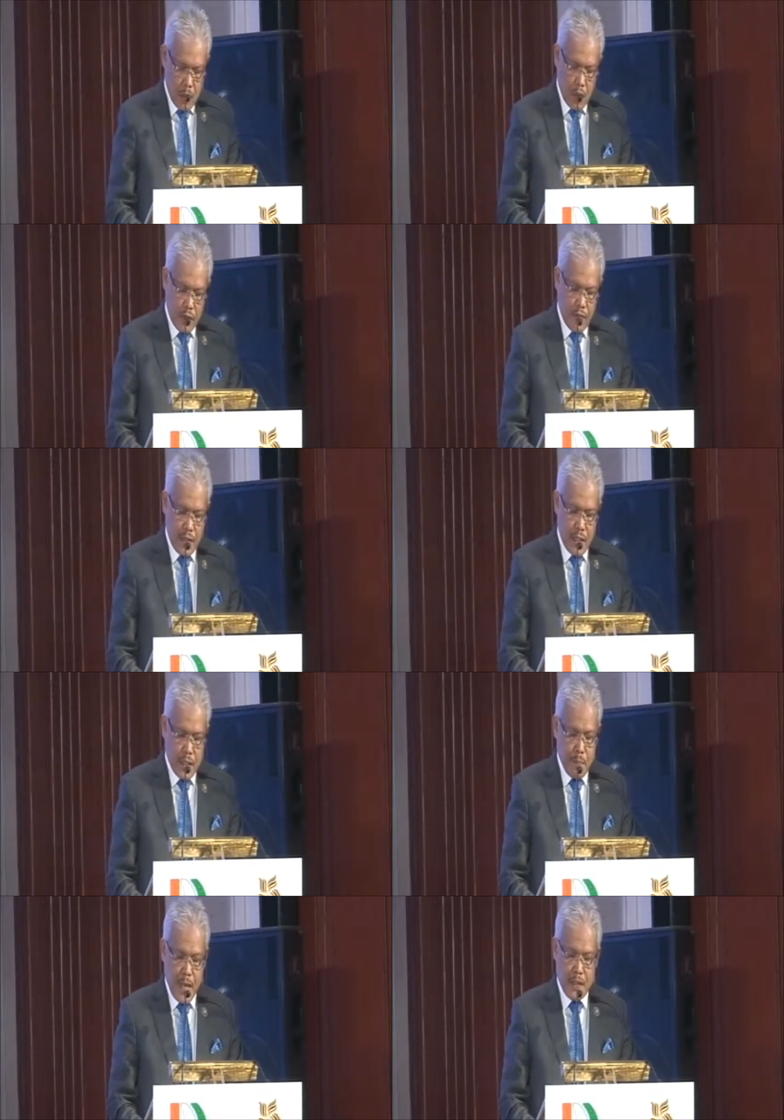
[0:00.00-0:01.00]
was further
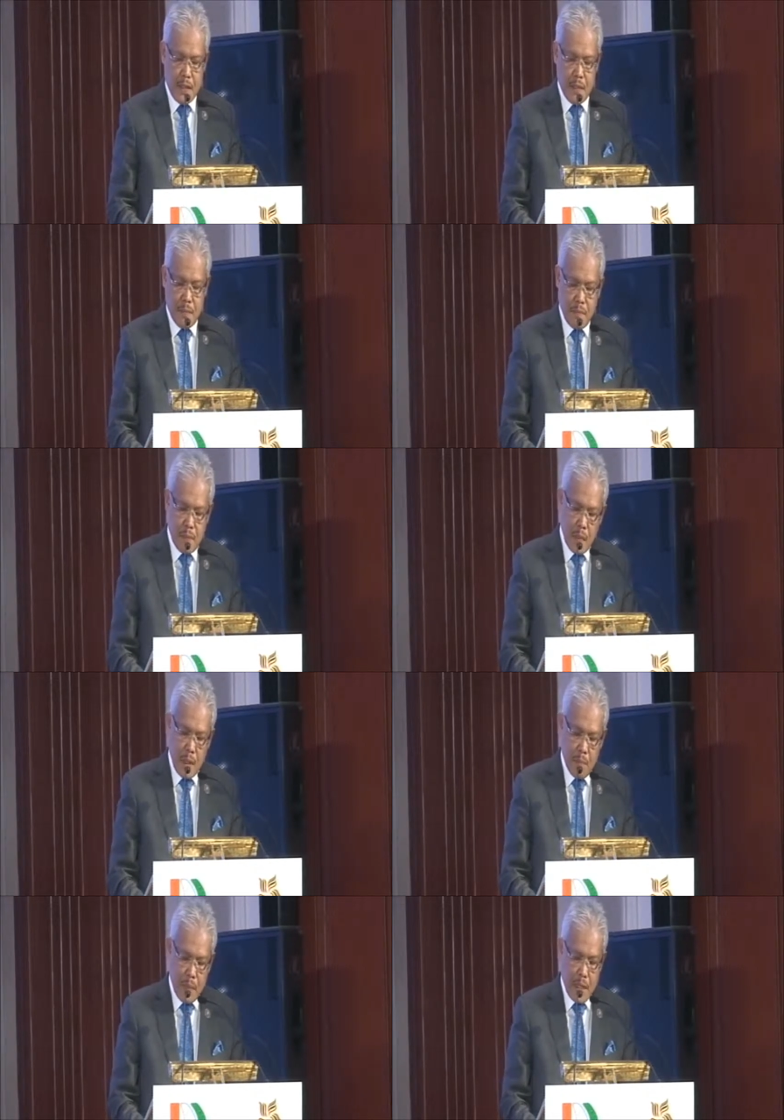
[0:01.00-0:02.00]
cemented
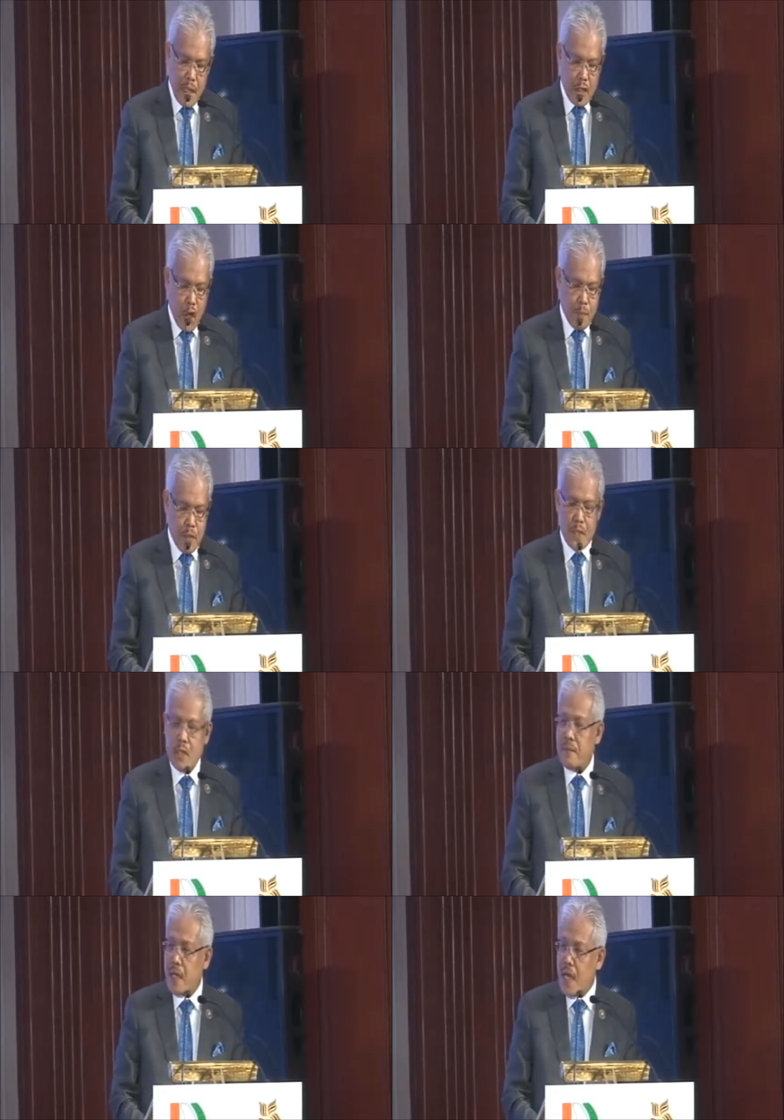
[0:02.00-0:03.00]
by the
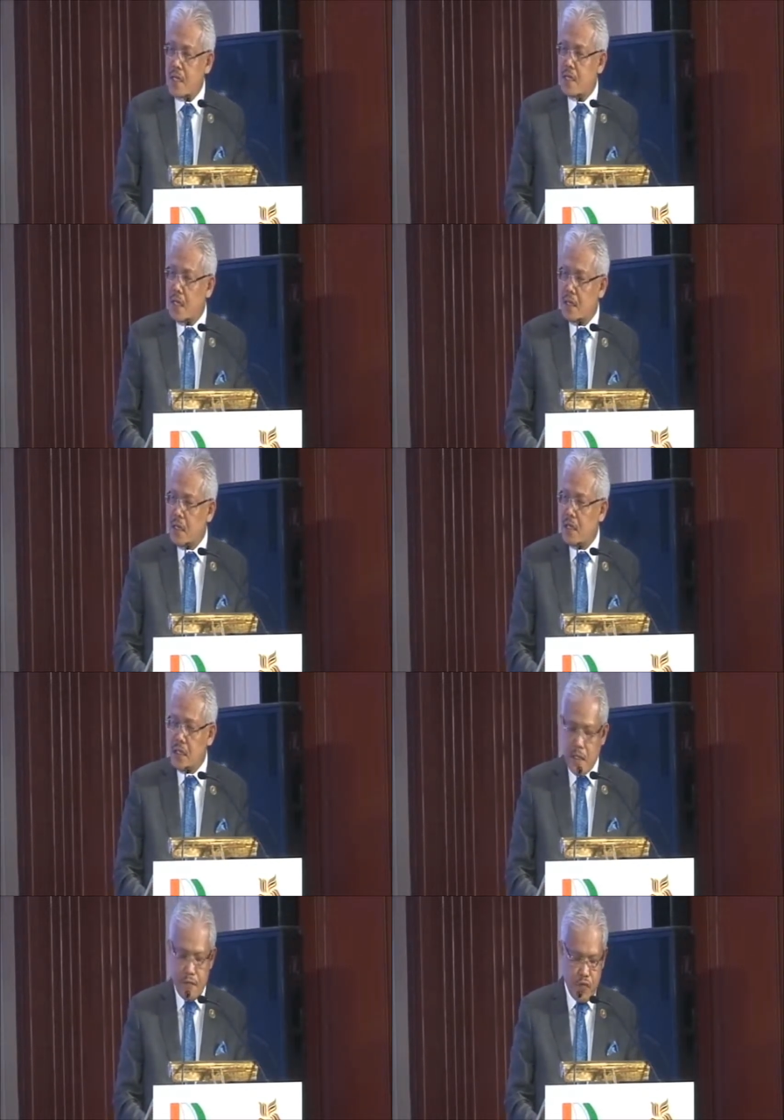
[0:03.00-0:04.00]
adoption of the ASEAN
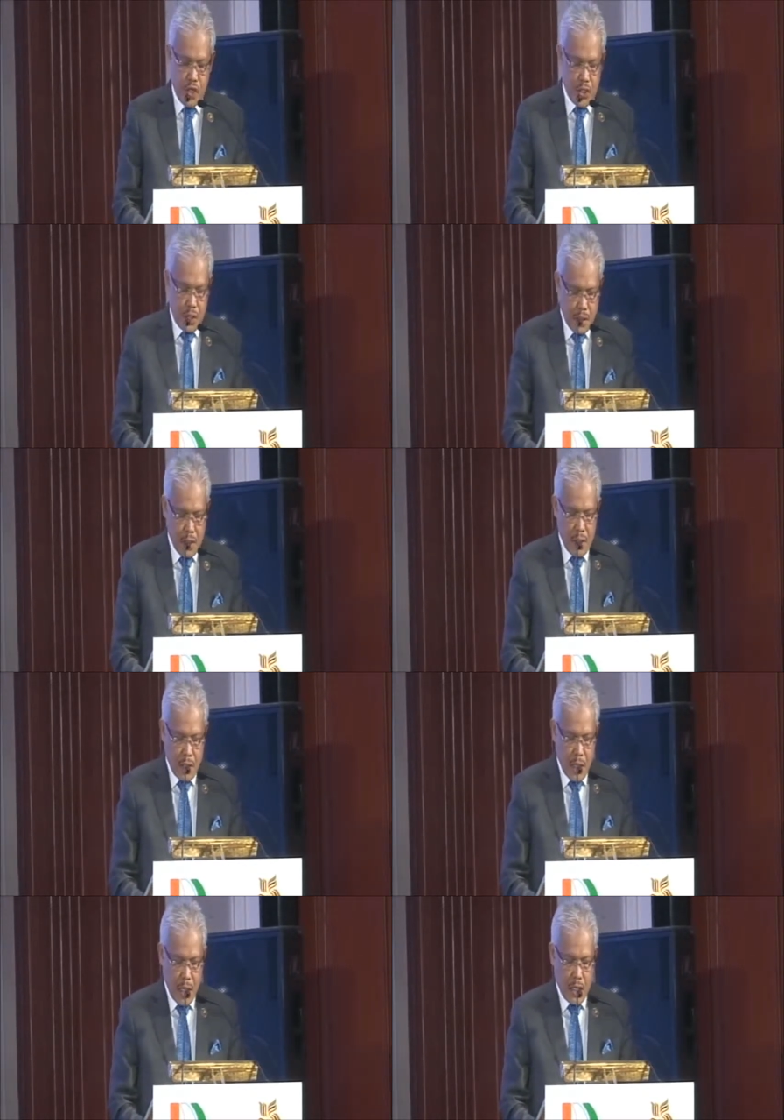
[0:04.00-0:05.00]
India vision
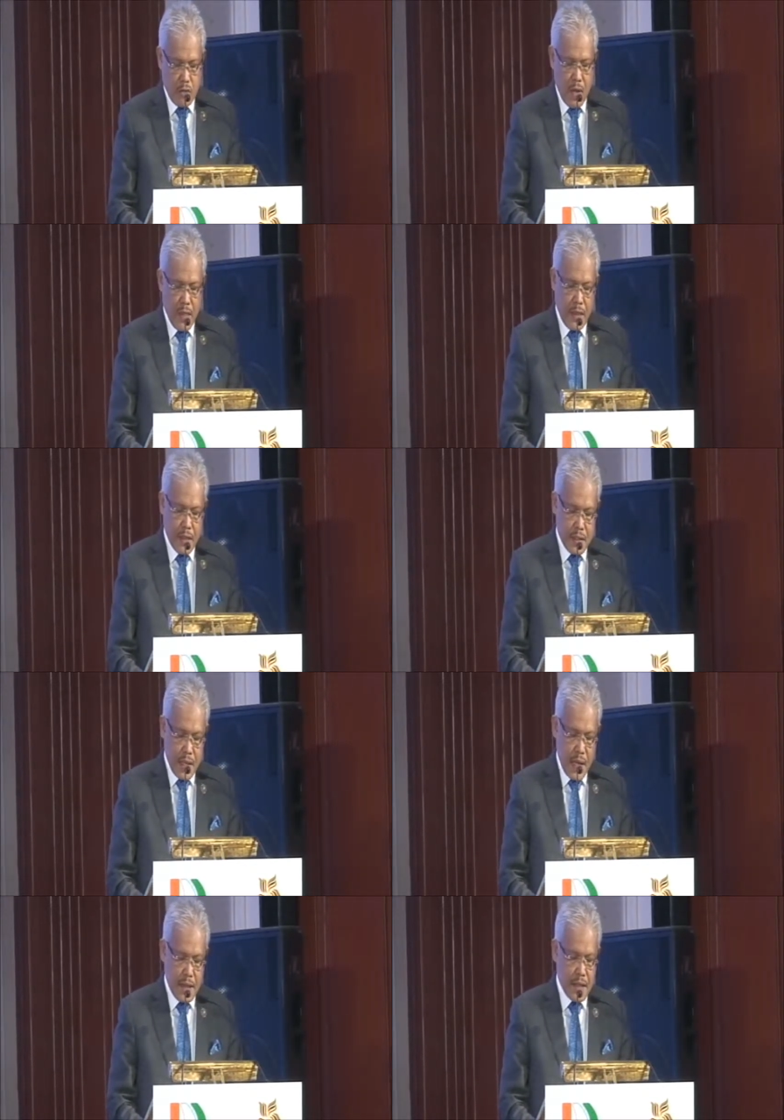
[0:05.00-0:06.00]
at the 20th
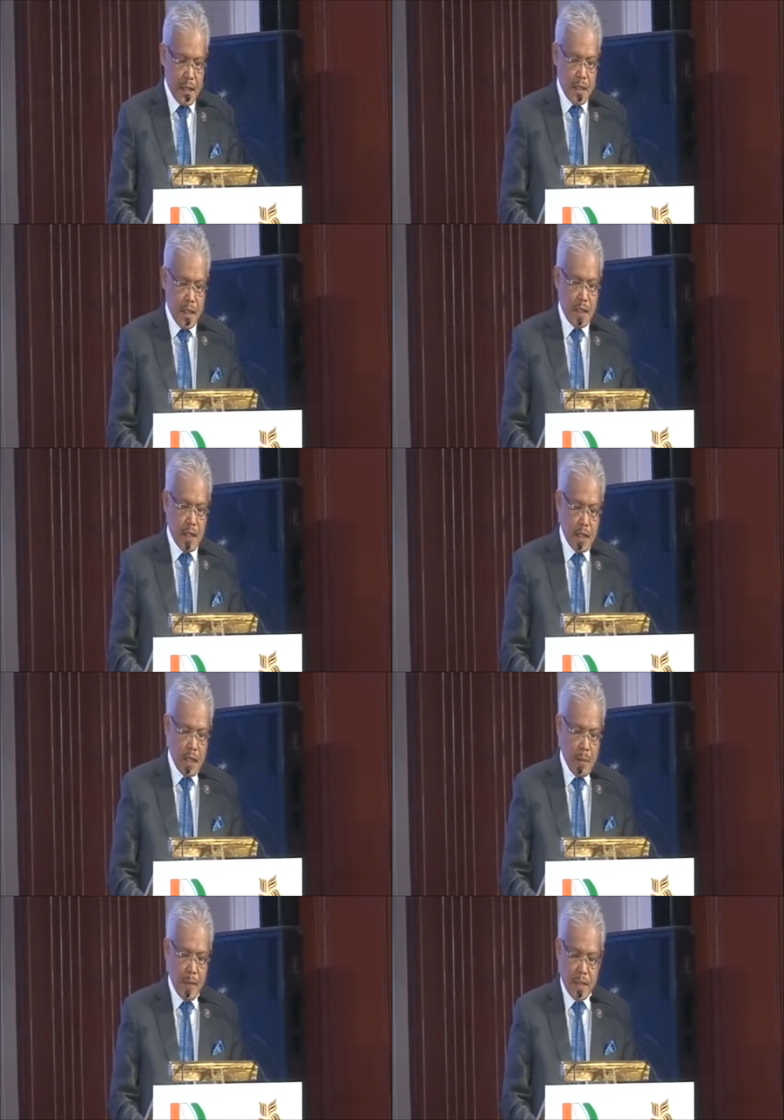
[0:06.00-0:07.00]
ASEAN India
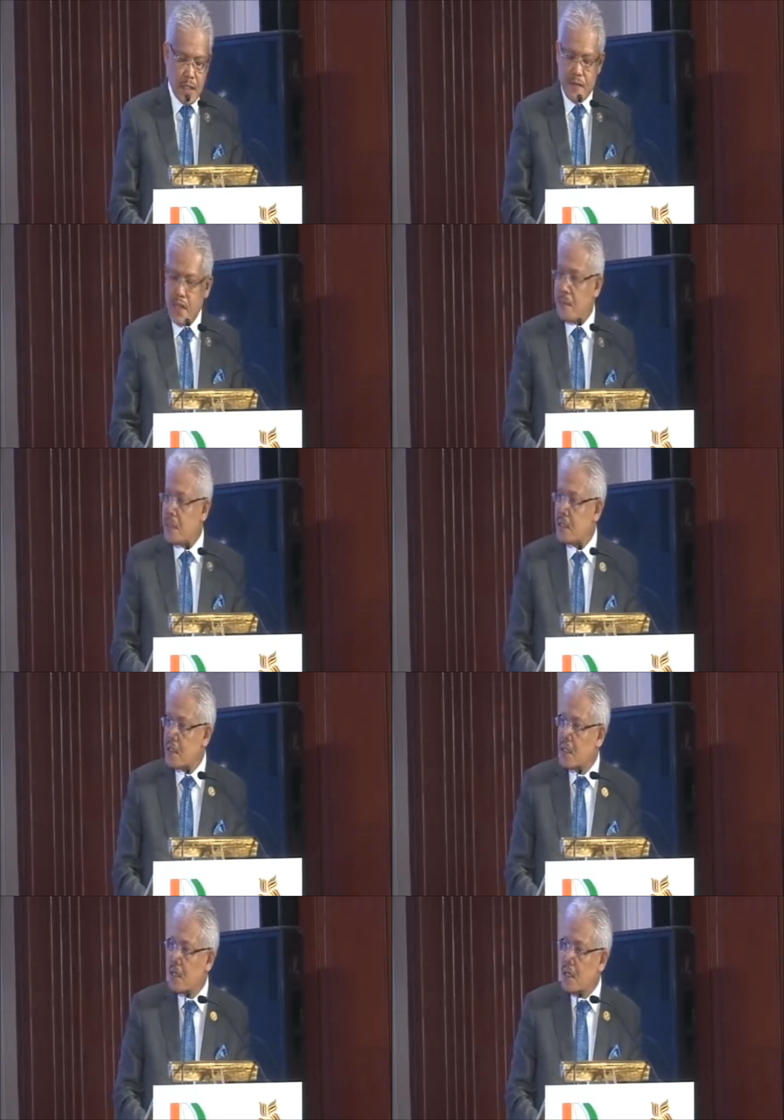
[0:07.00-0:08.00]
Commemorative Summit
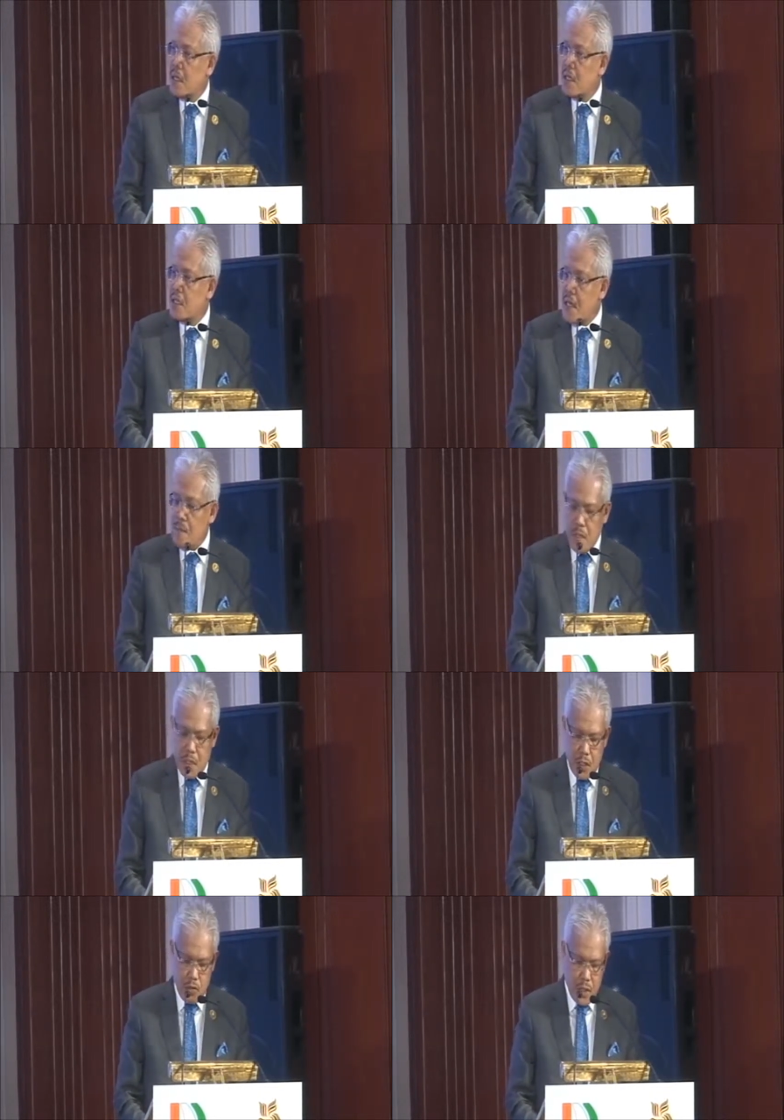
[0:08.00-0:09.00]
in
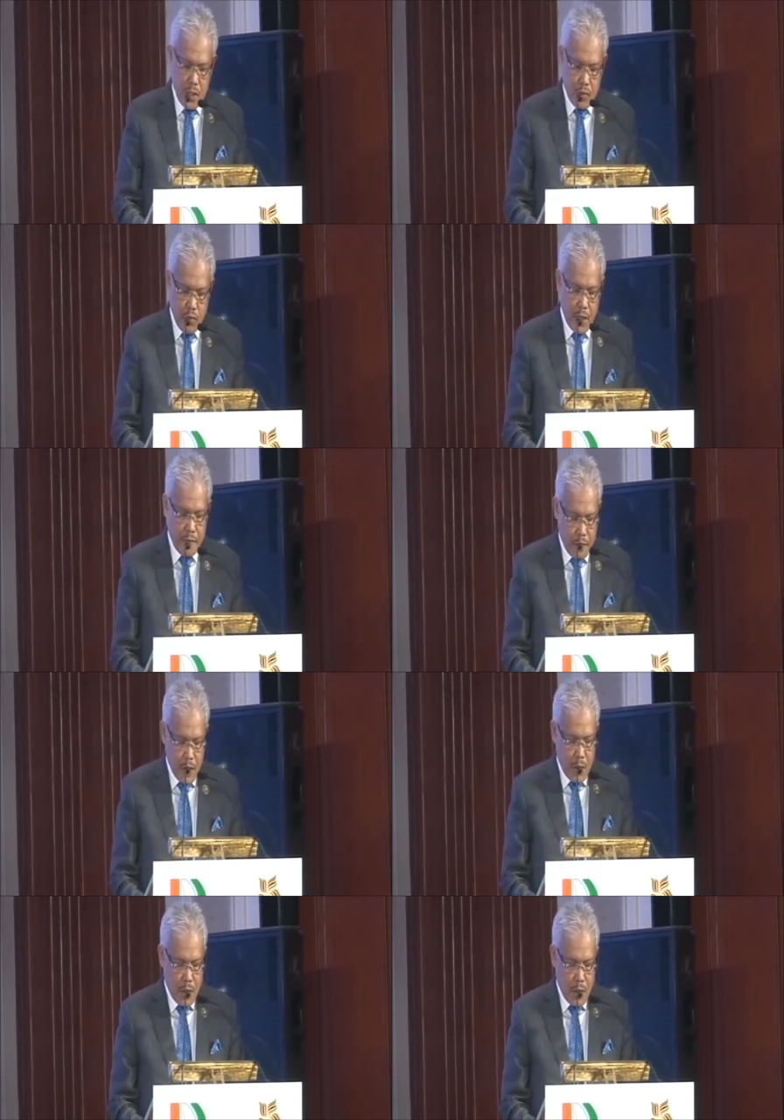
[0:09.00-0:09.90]
December 2012,